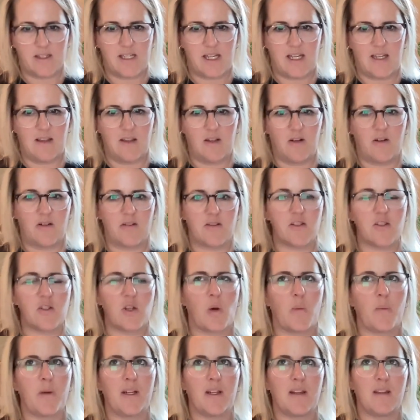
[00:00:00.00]
And there are so
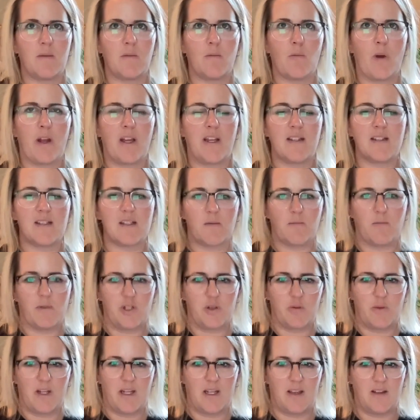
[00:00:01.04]
many ways in which
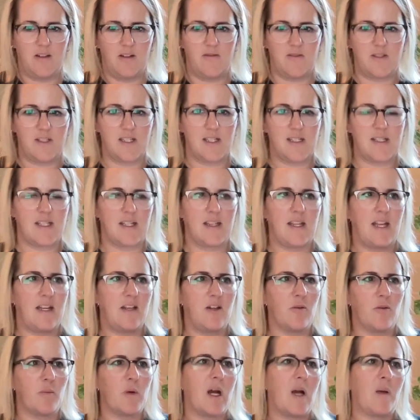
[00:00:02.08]
we can use this. And then
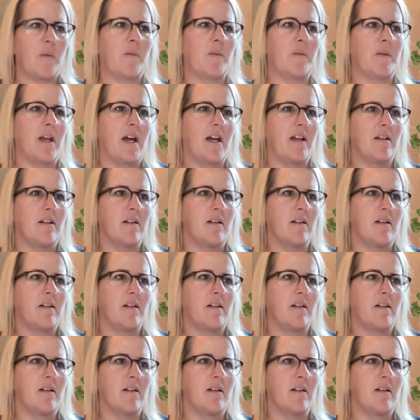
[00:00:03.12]
your problem not